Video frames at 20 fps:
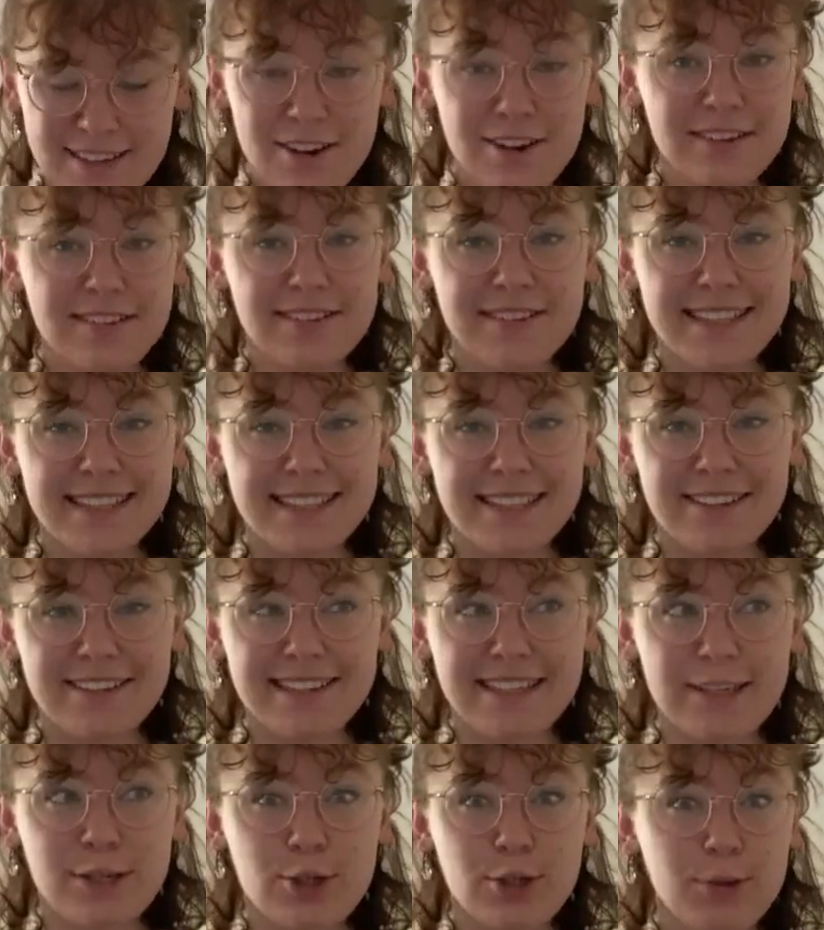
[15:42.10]
not
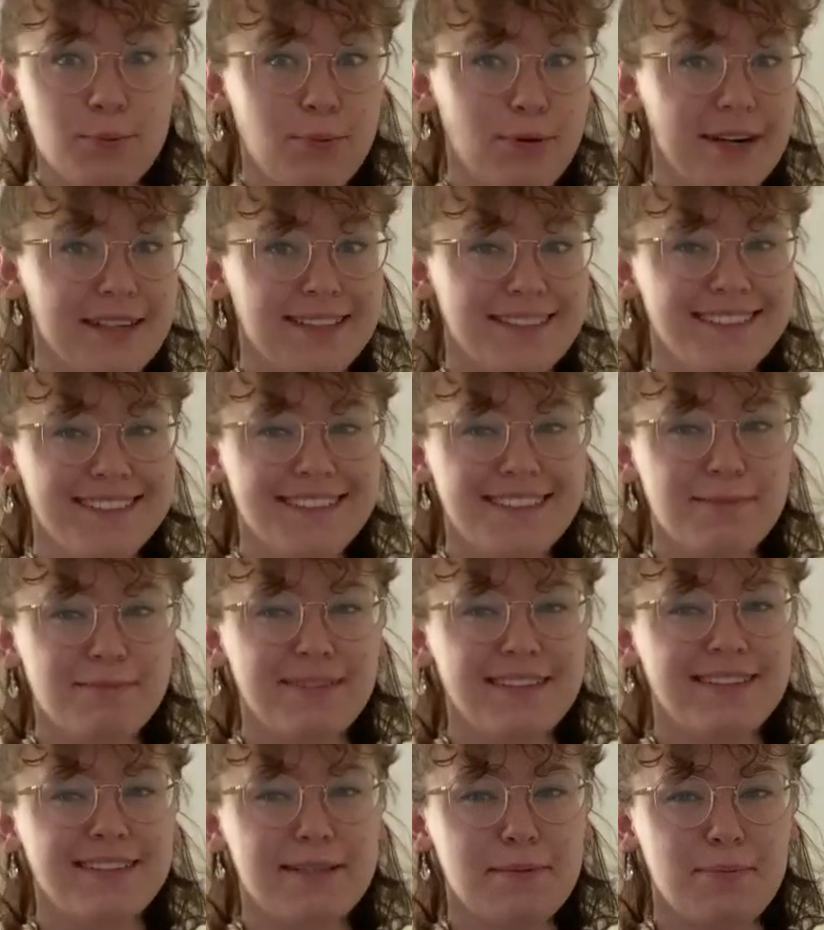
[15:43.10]
necessarily a good present,
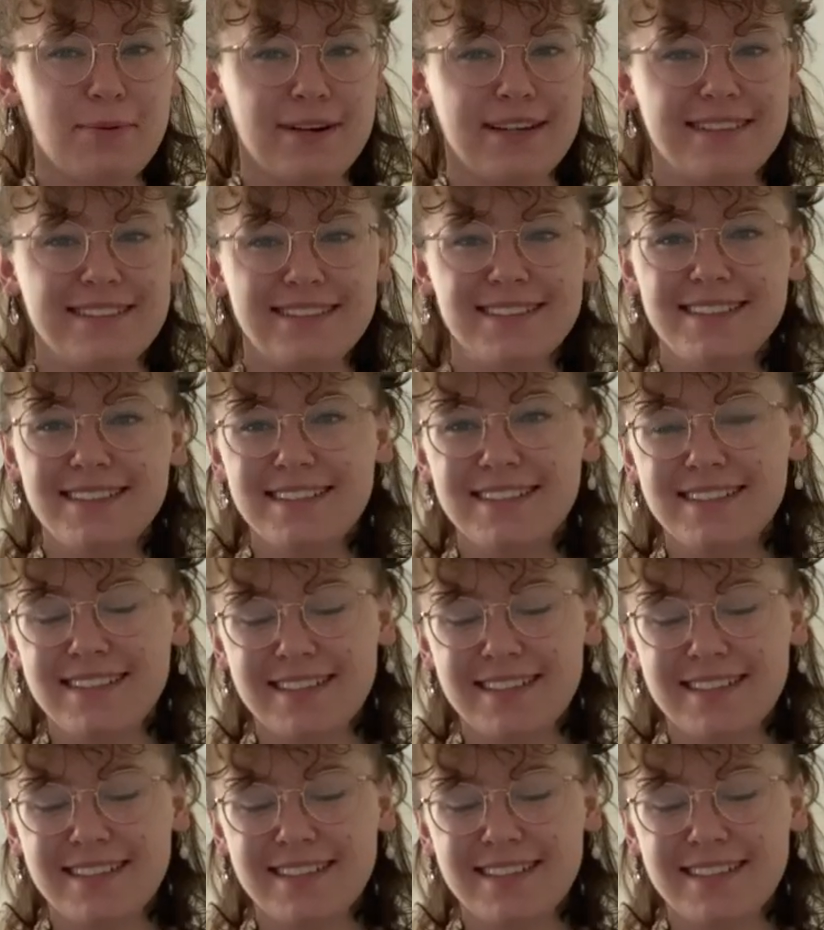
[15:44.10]
but it's a present.